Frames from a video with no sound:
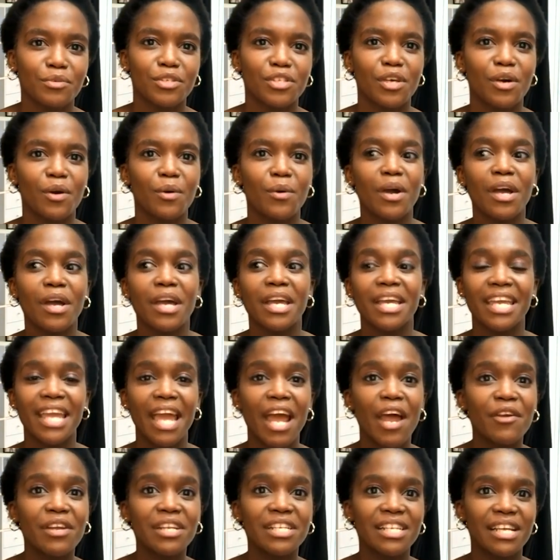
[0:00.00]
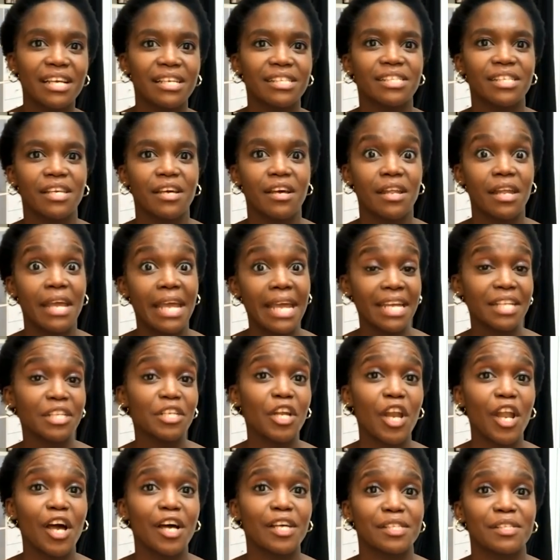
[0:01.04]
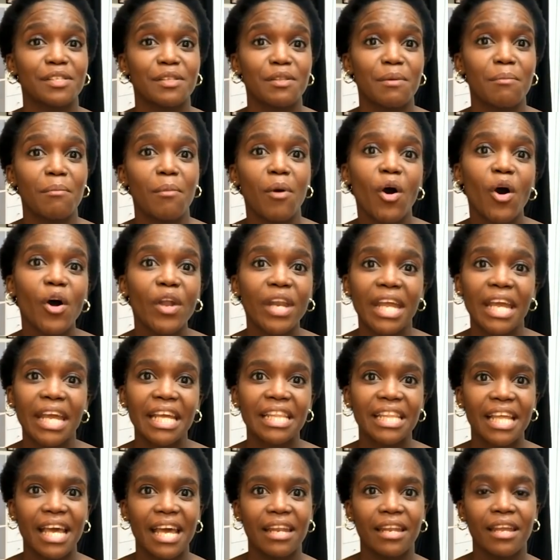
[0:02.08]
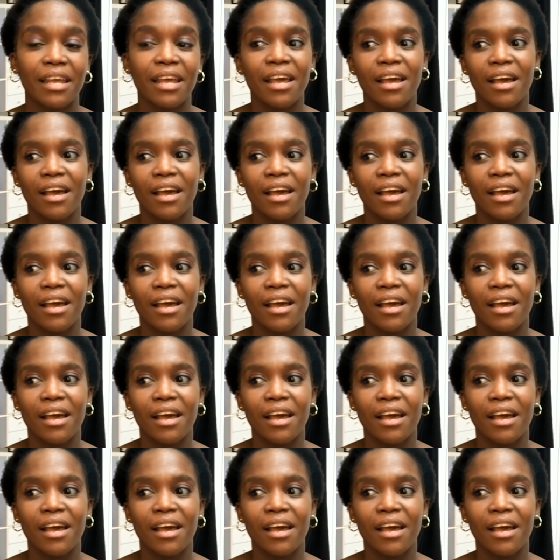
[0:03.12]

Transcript: So Karen does a HIIT class in the morning that